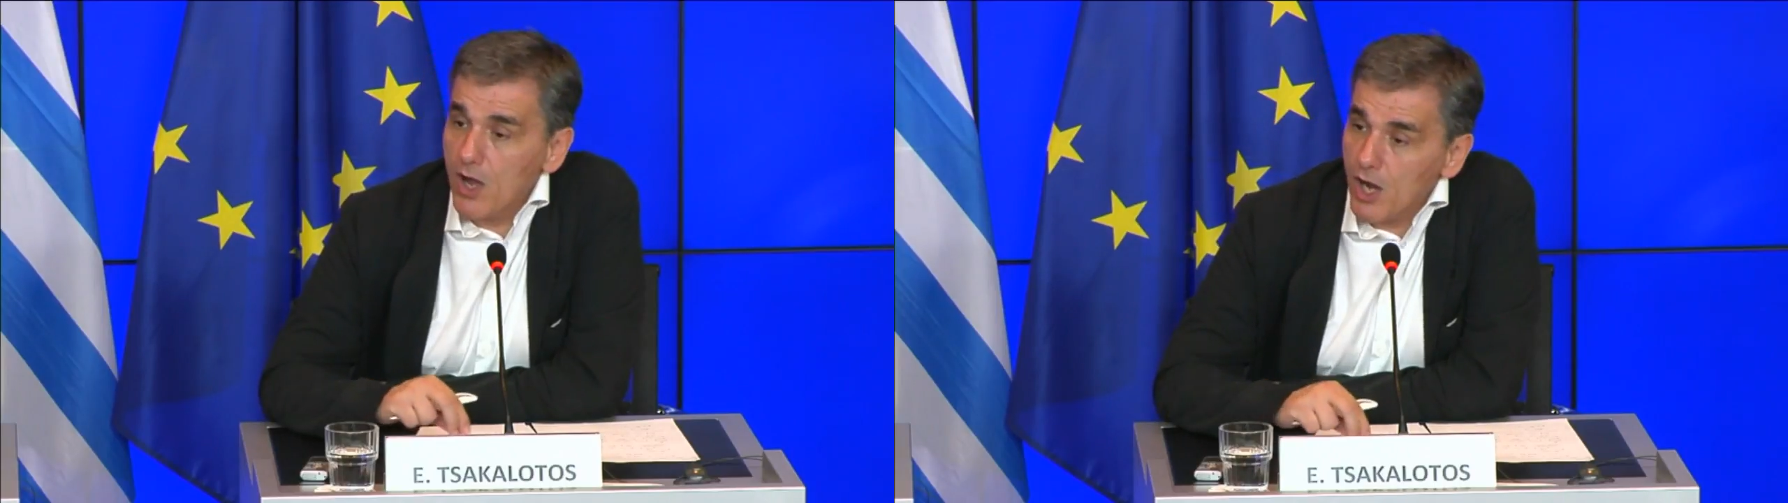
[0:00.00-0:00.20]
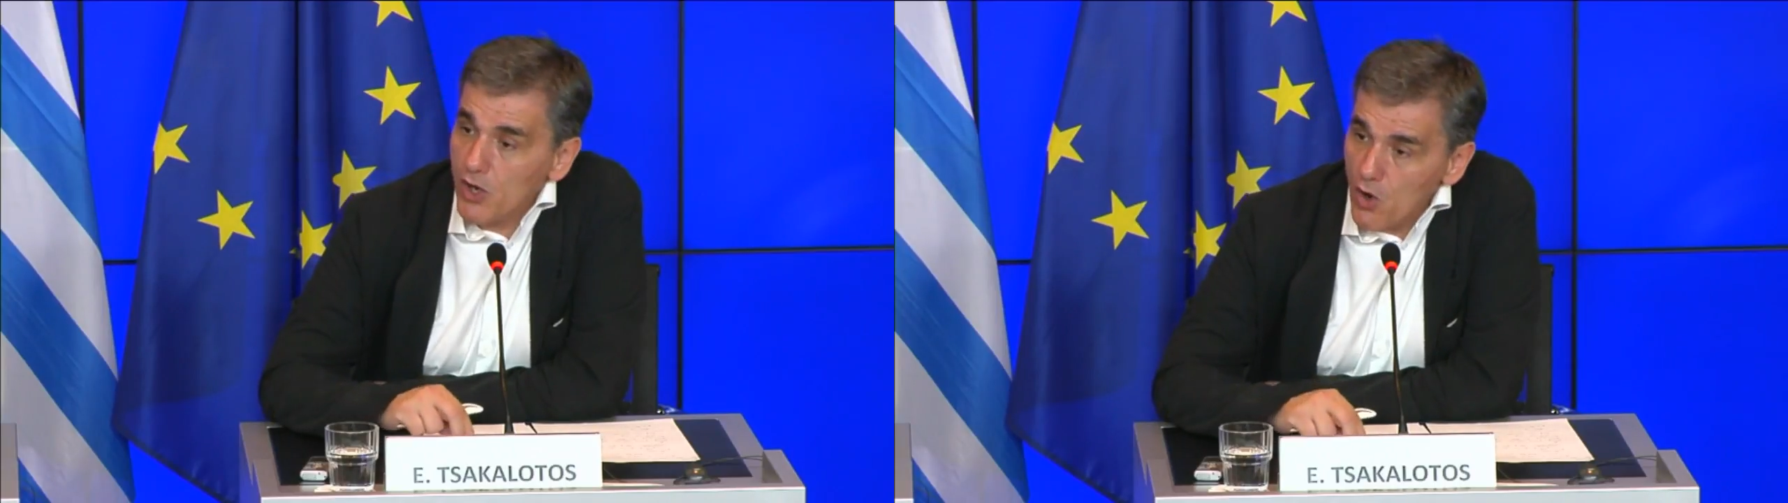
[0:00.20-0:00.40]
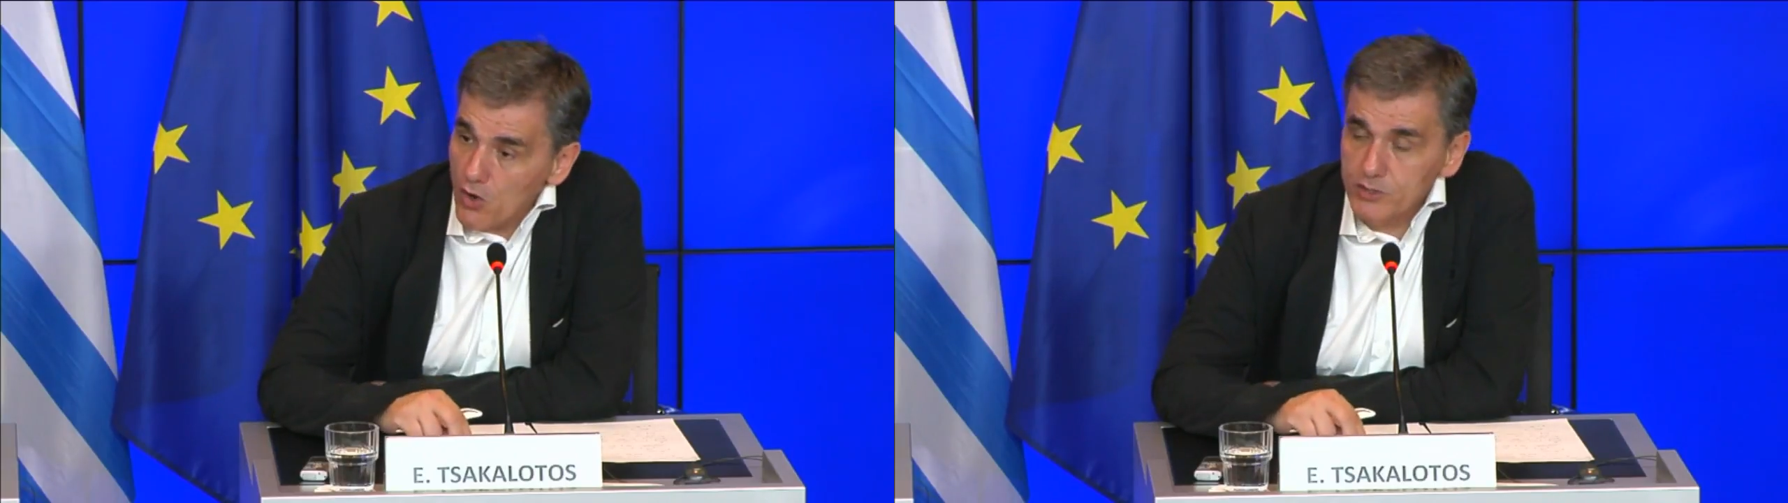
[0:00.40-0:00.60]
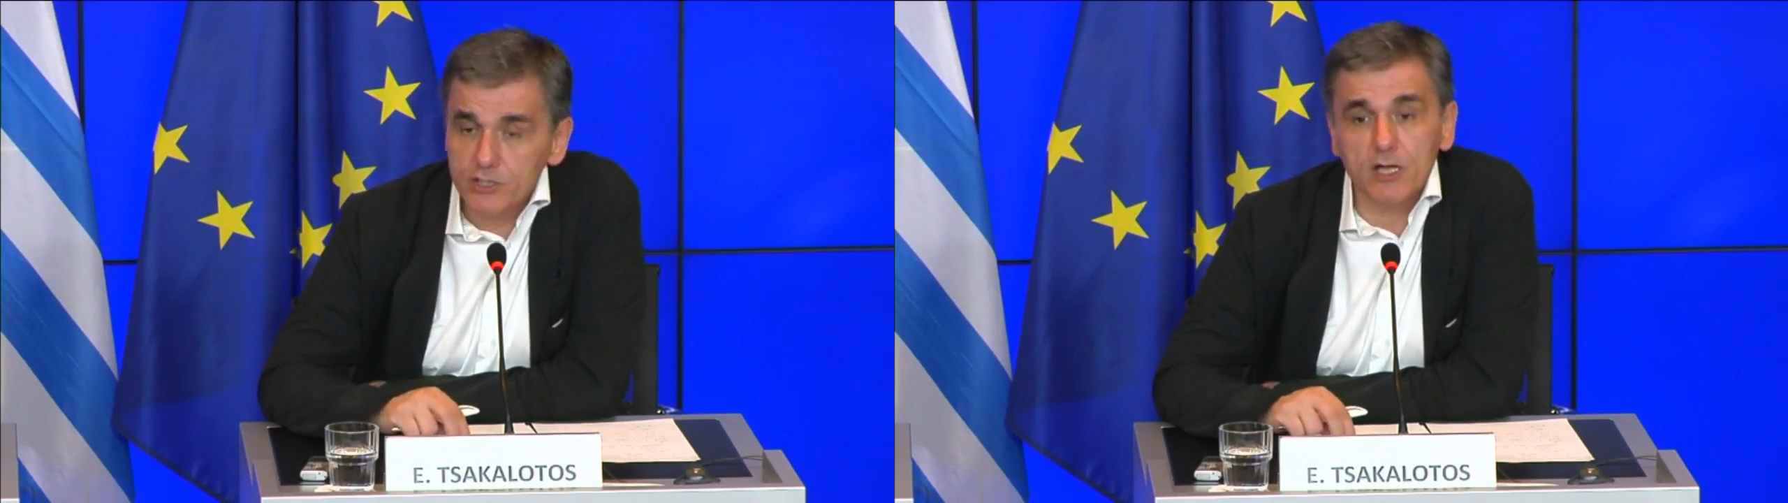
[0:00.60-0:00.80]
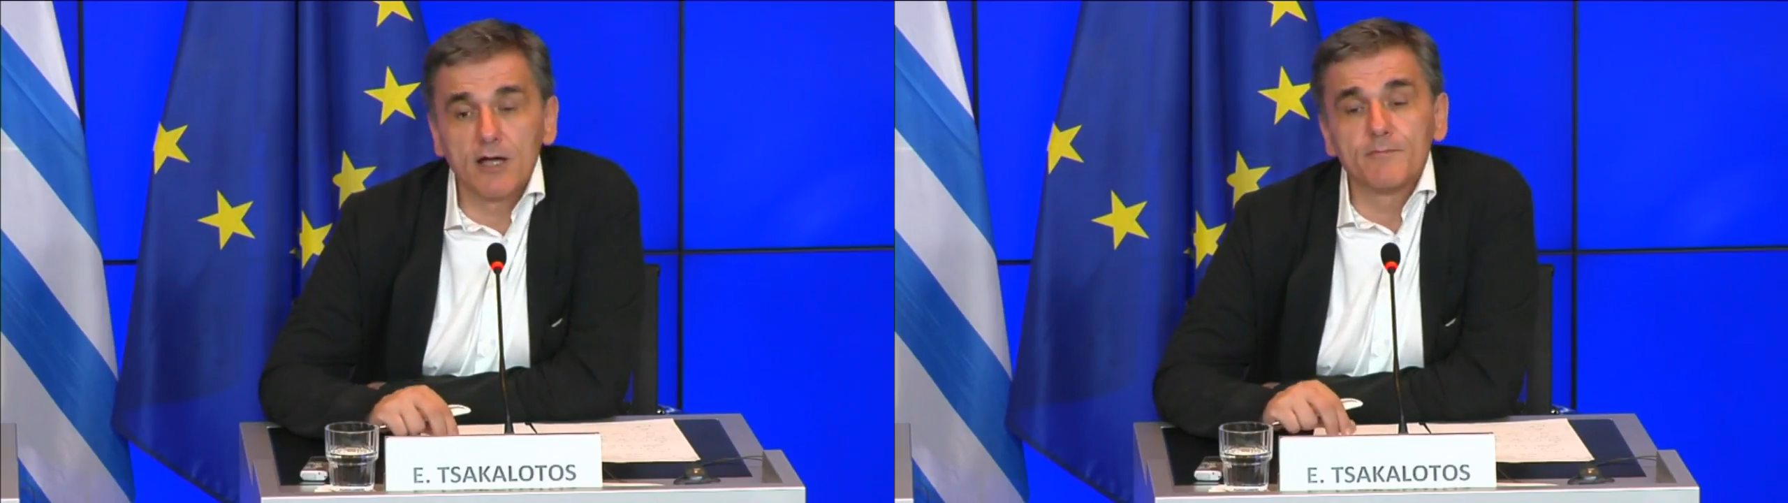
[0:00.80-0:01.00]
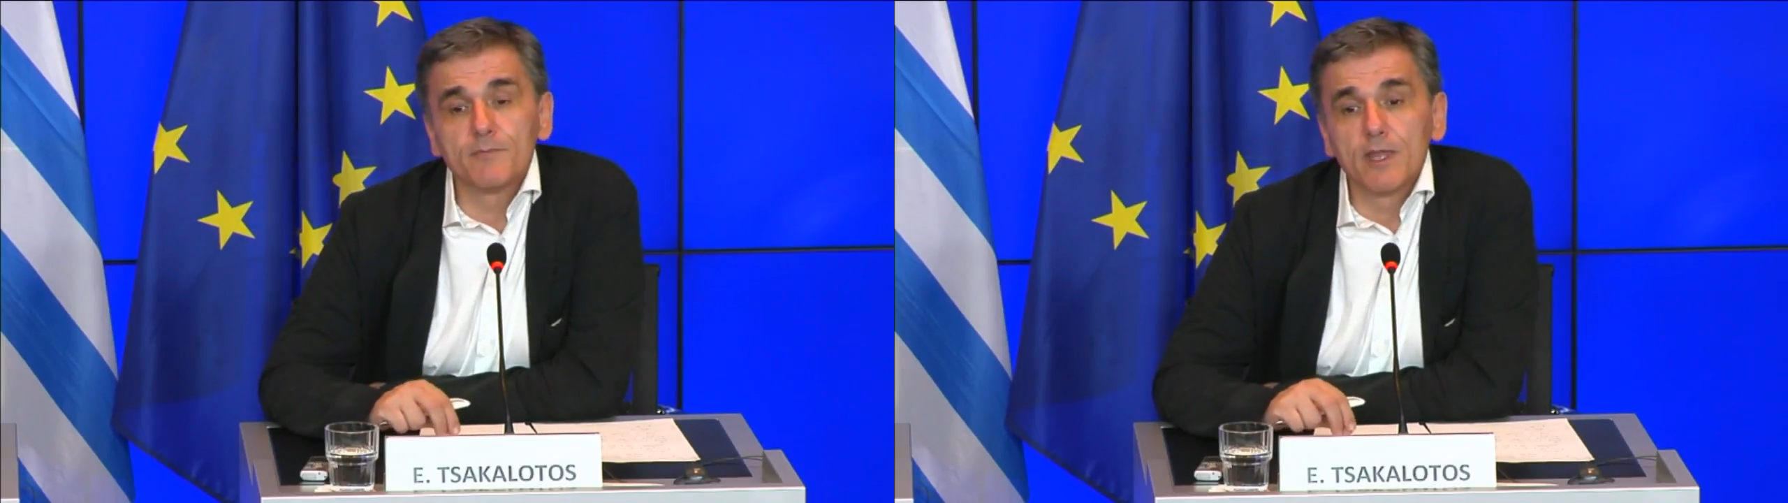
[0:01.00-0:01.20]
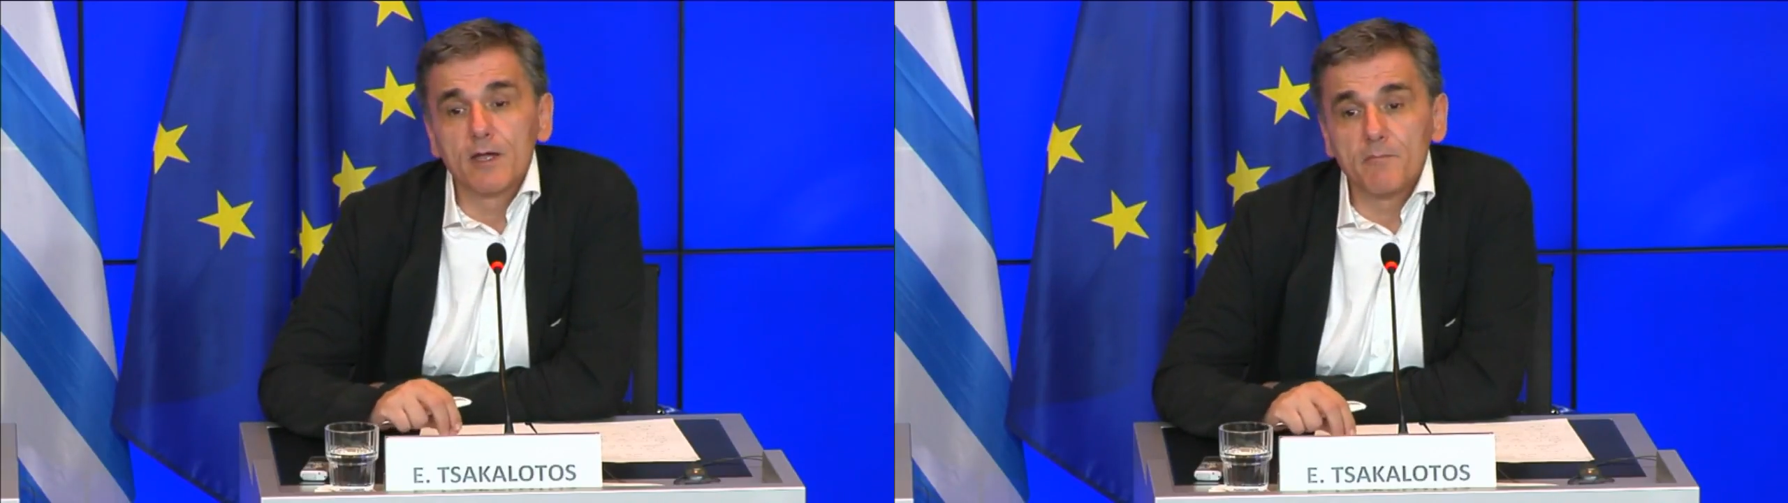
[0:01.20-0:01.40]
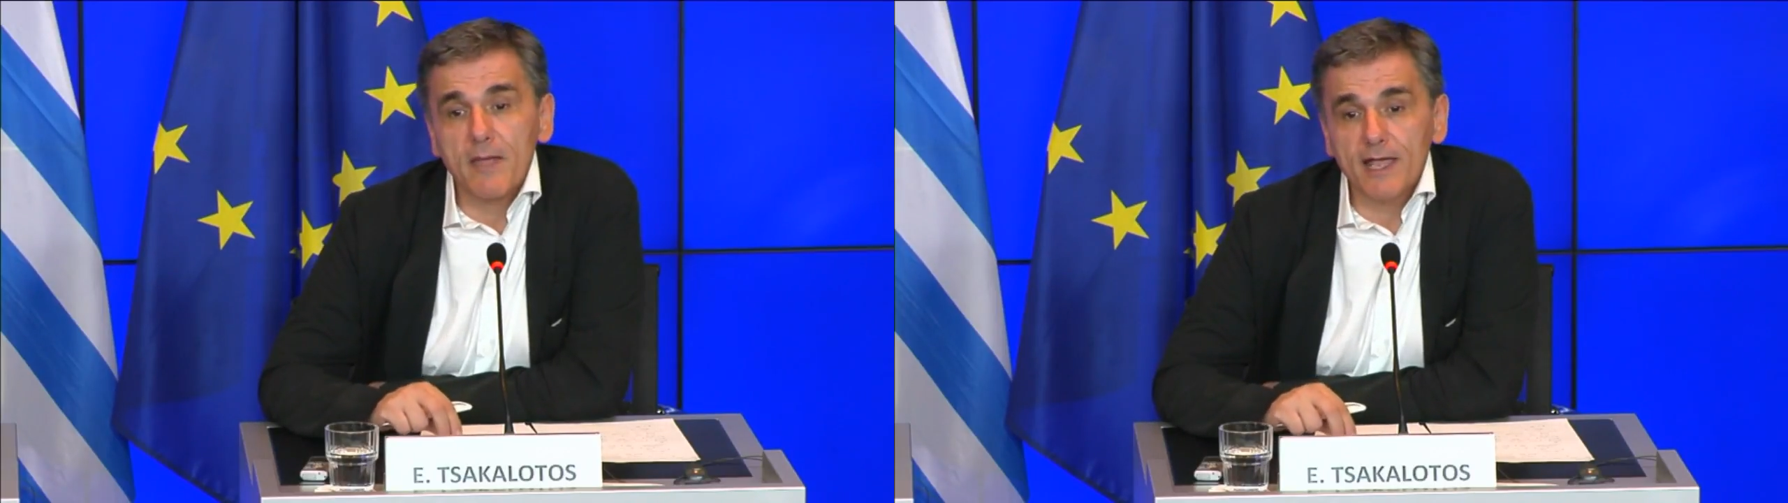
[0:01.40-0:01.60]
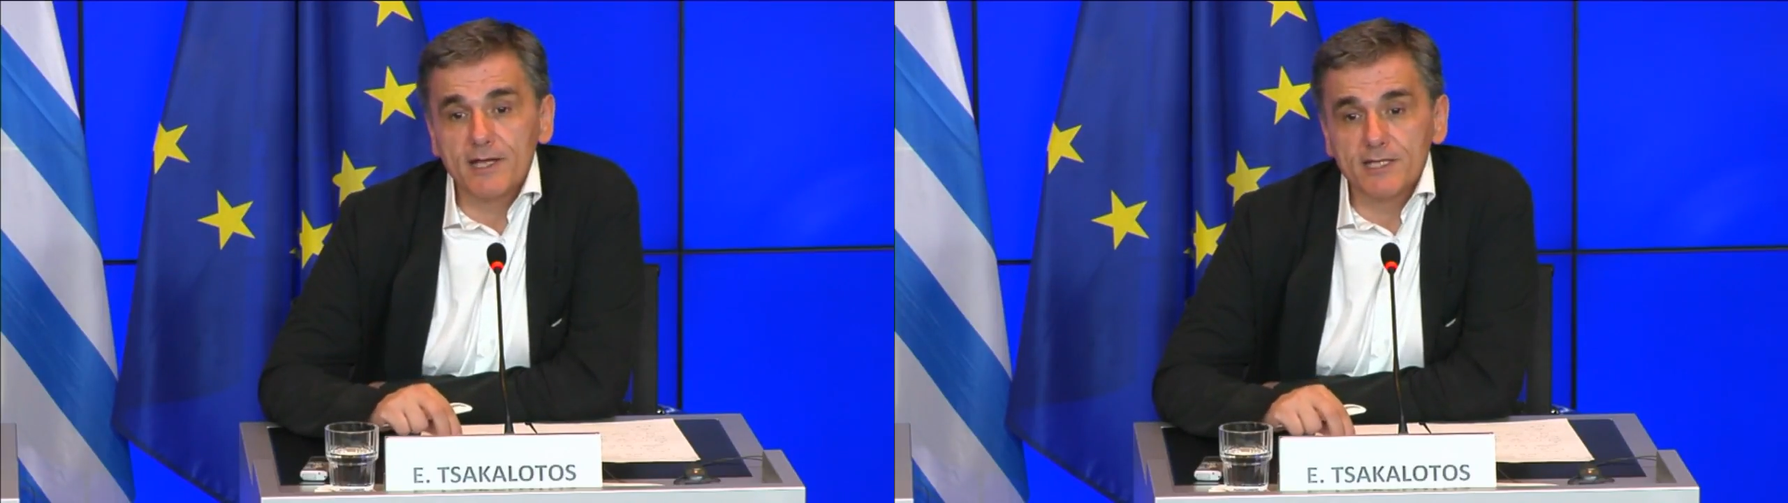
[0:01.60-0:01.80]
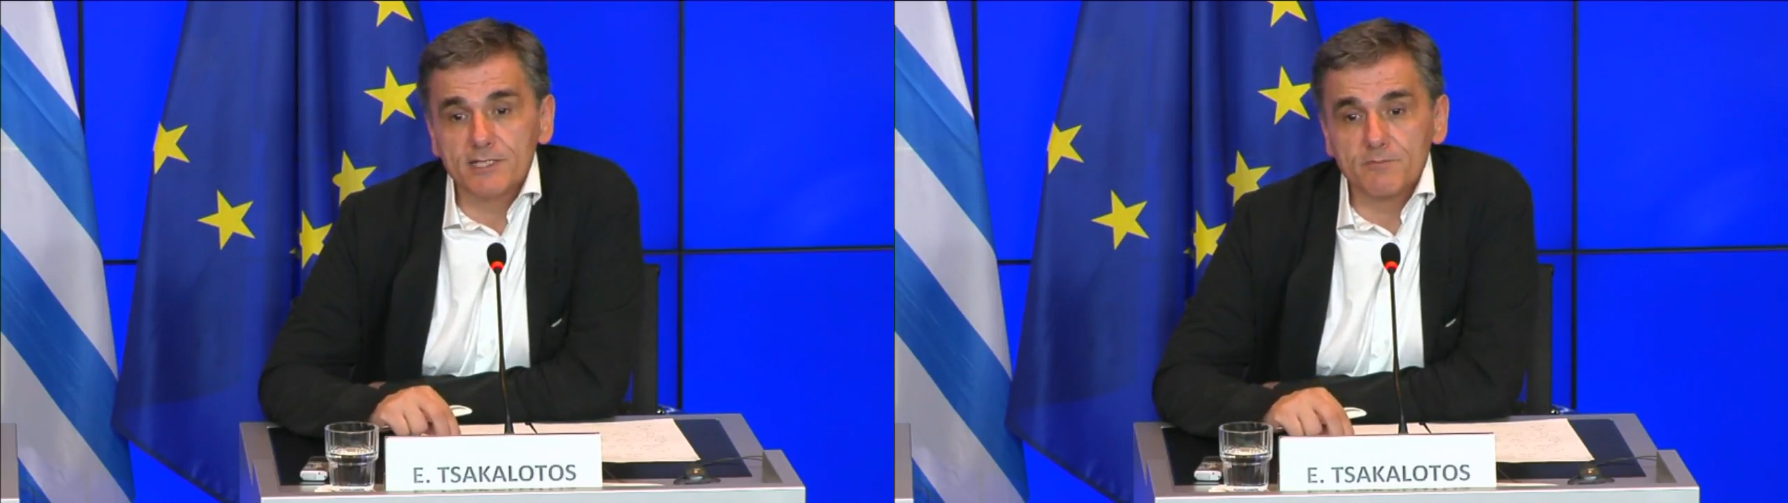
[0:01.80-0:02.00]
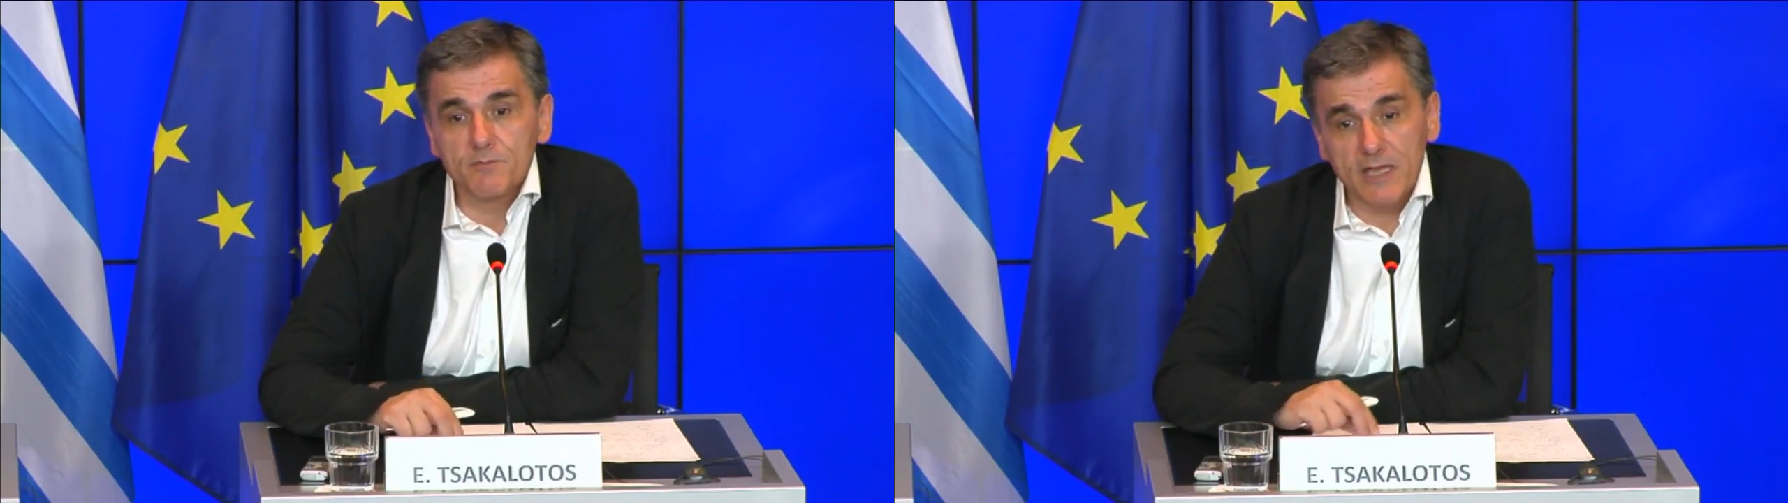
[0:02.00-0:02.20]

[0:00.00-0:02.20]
a long-term mechanism,